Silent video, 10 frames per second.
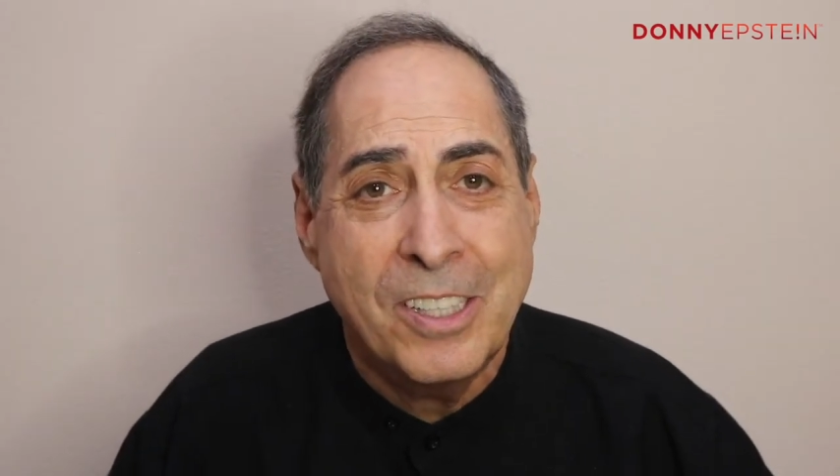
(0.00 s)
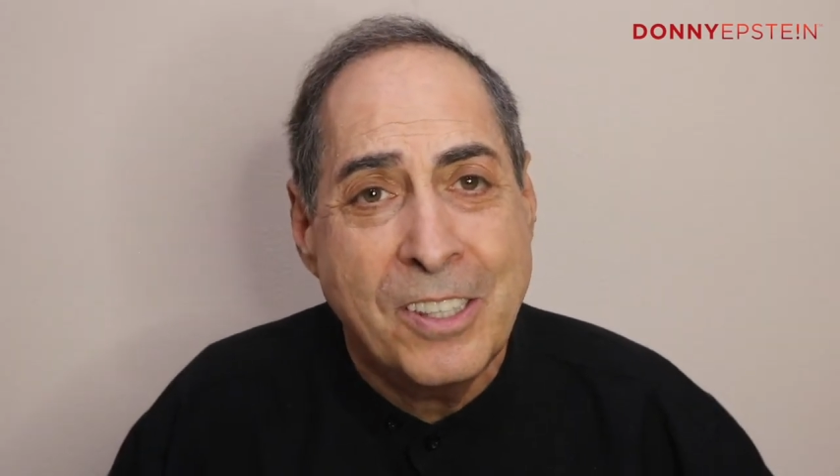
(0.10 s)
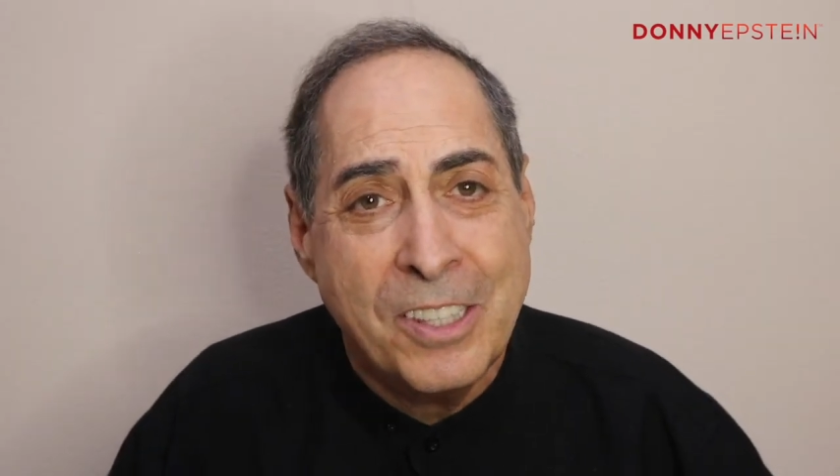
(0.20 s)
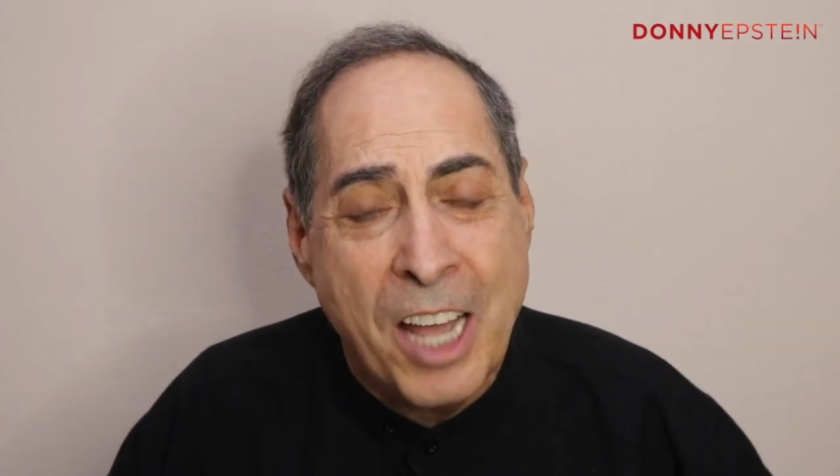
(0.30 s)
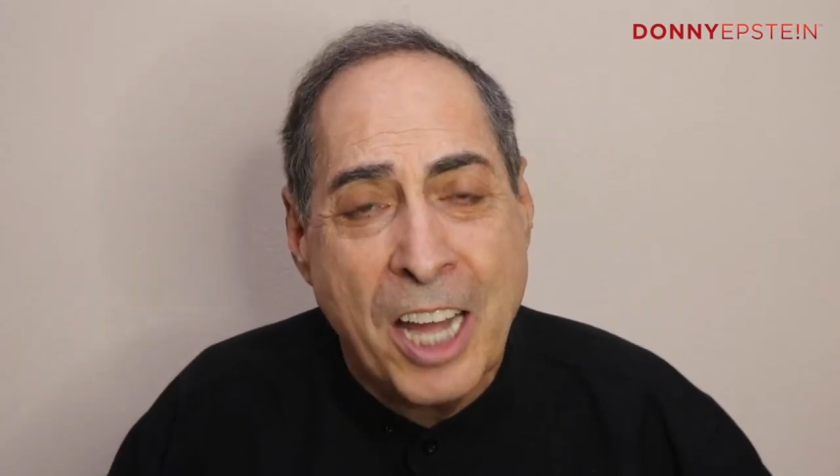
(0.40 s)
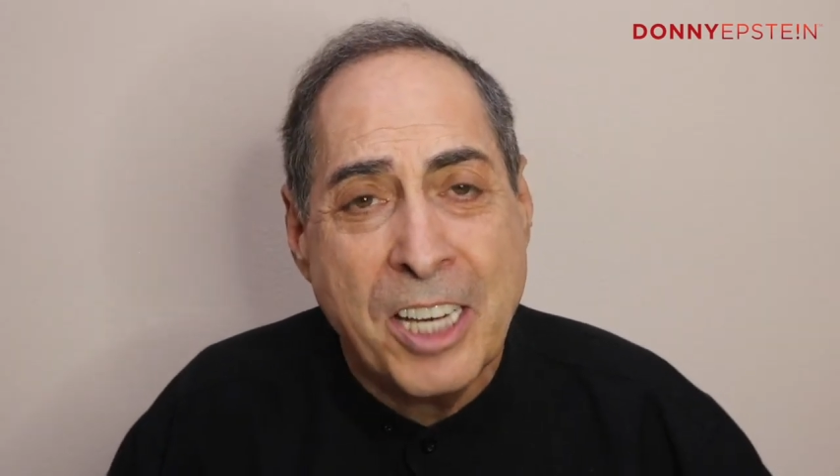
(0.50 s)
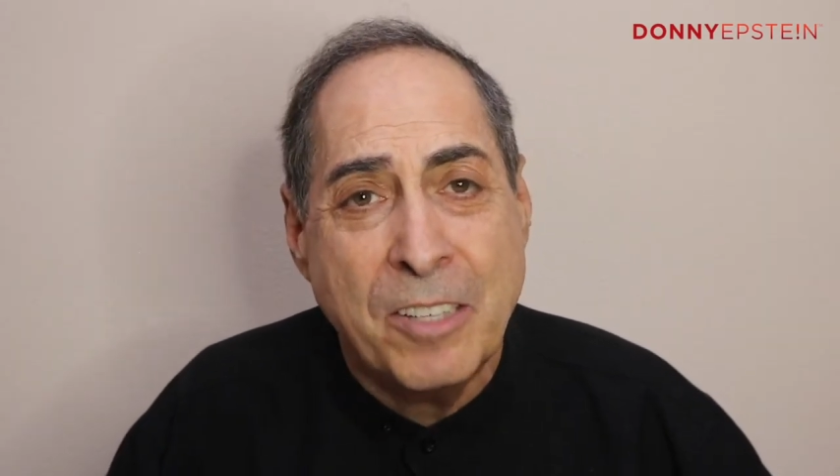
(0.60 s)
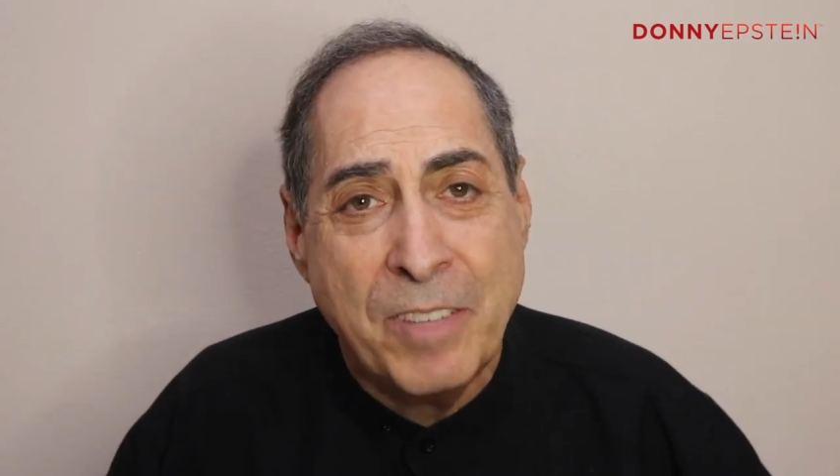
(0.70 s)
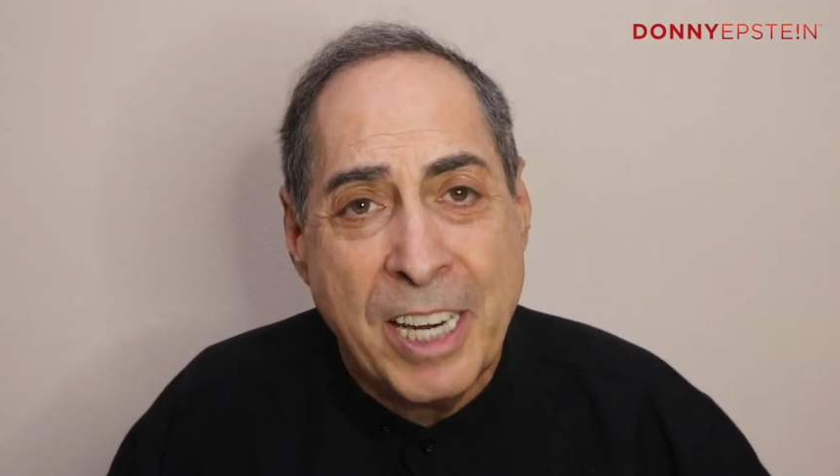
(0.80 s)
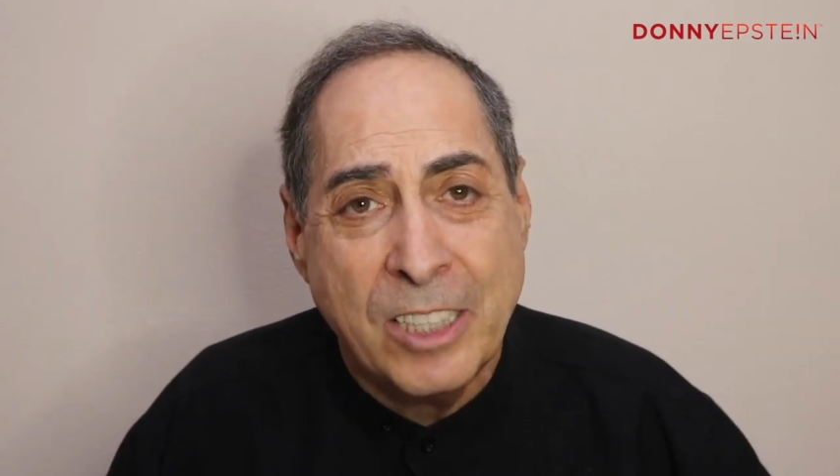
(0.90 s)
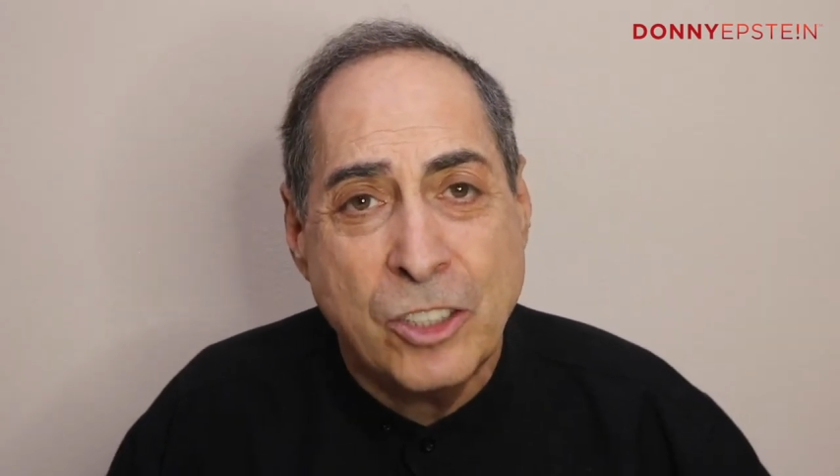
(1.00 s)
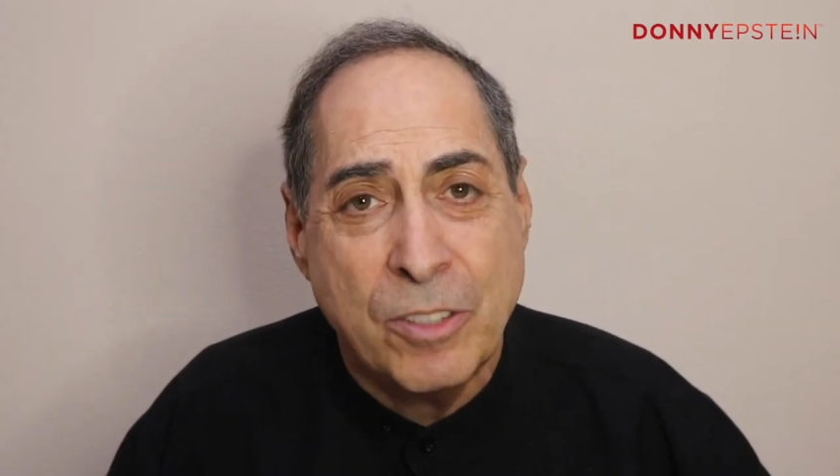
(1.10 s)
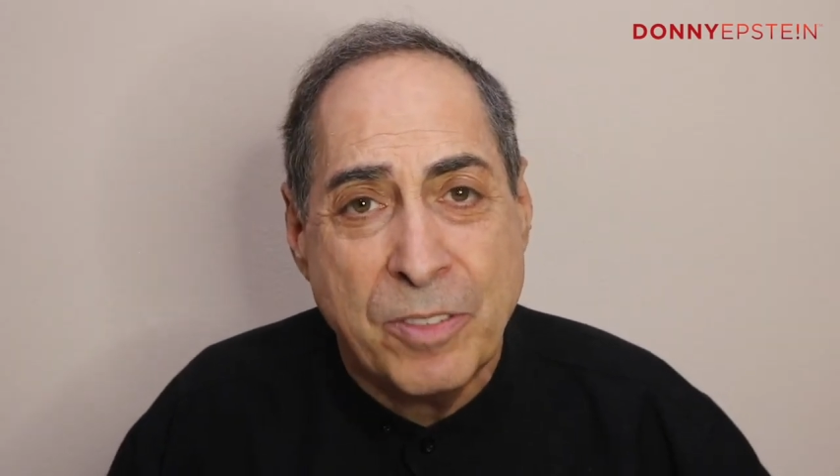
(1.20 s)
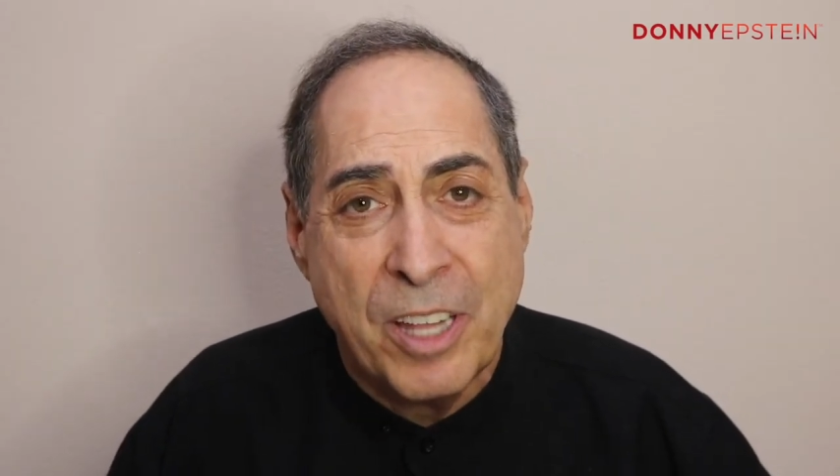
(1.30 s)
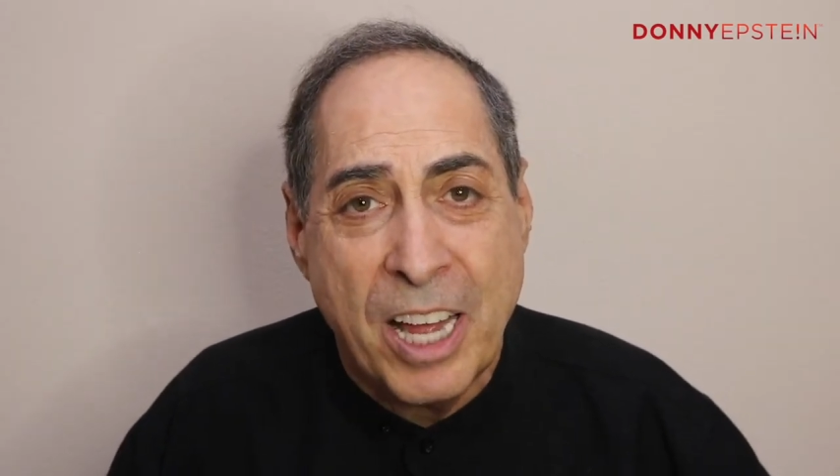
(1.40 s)
Not enough energy
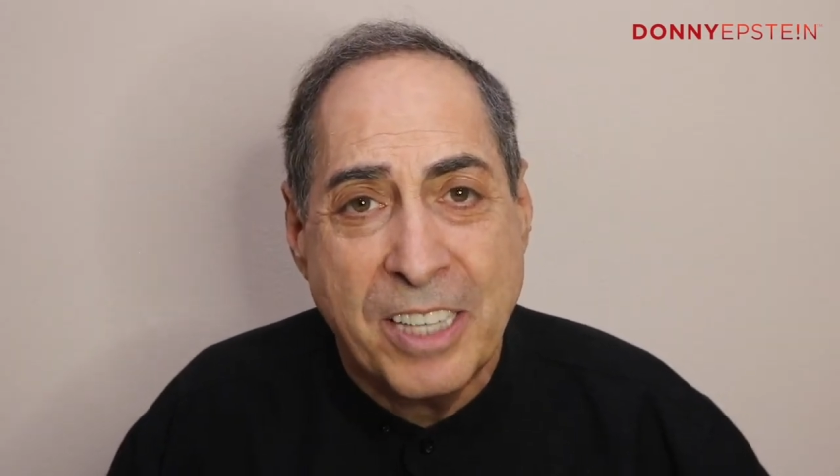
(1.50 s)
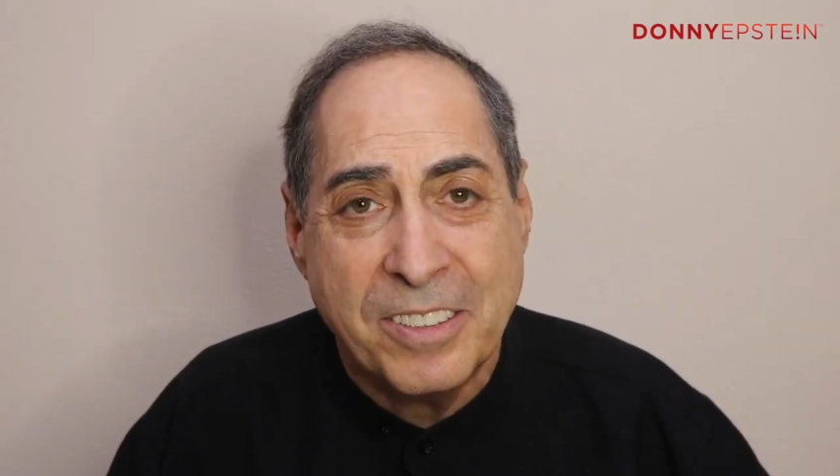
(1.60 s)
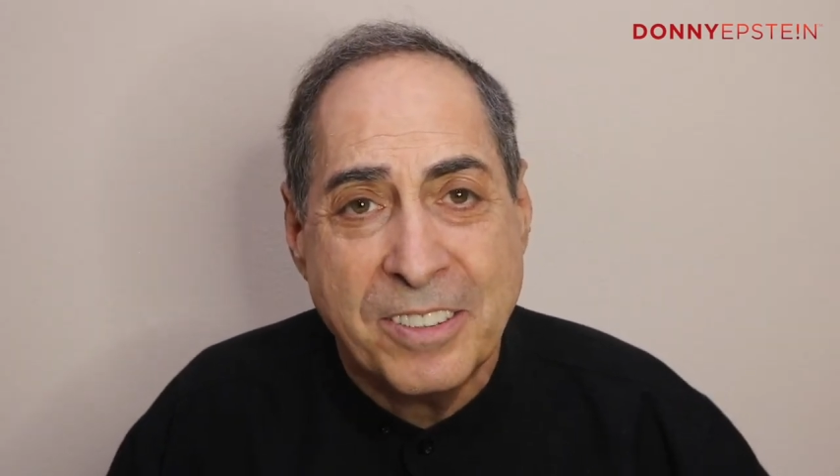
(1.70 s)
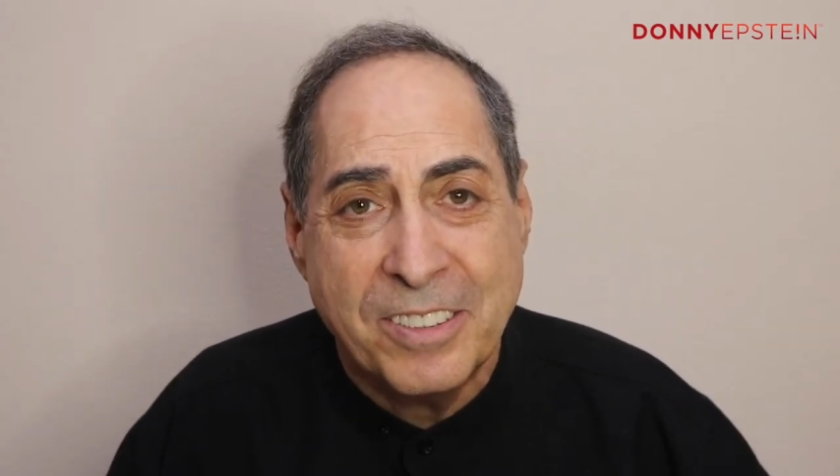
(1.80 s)
for that.